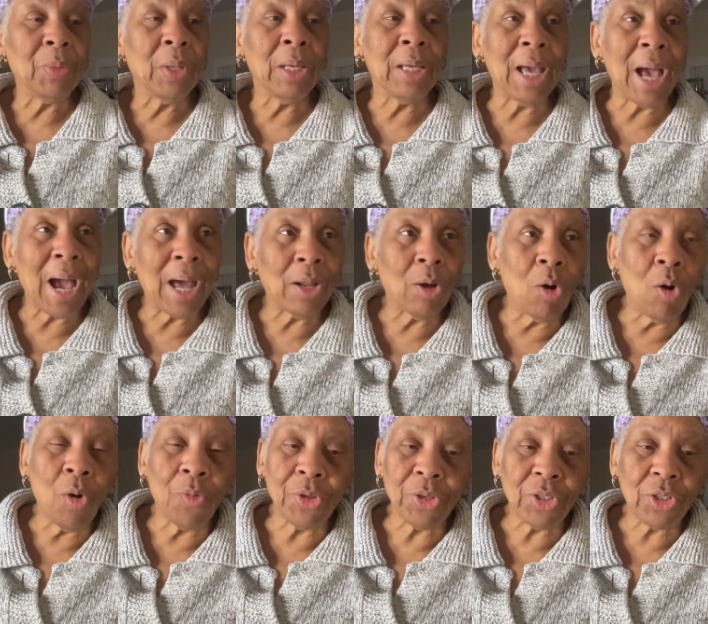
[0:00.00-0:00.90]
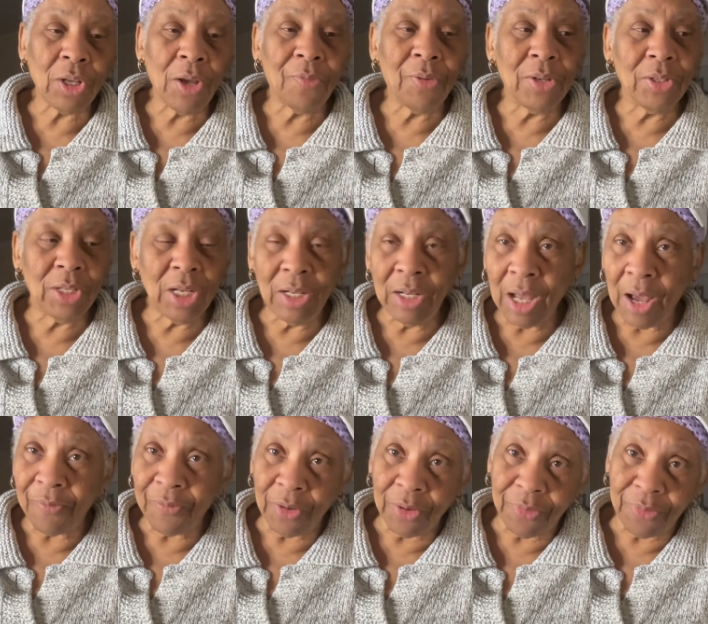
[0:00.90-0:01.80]
got all the stuff and did
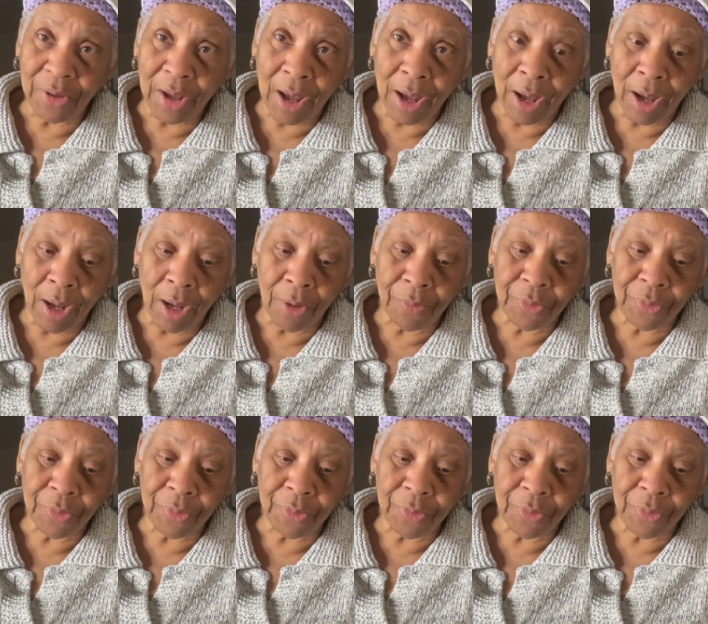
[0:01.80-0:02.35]
not fulfill, uh,